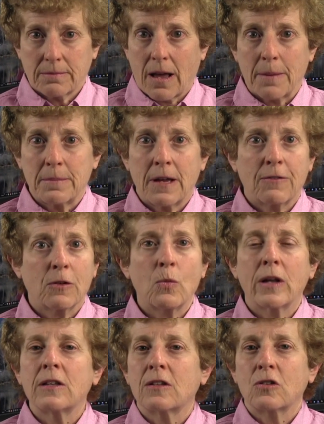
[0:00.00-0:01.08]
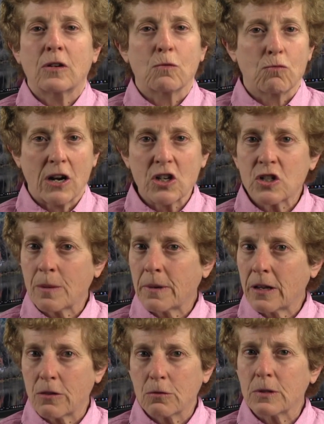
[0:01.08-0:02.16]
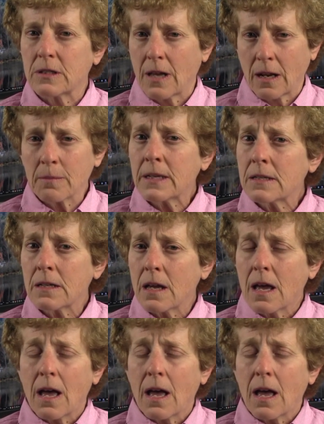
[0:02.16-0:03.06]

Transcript: I'm never one that's going to rush somebody through a settlement.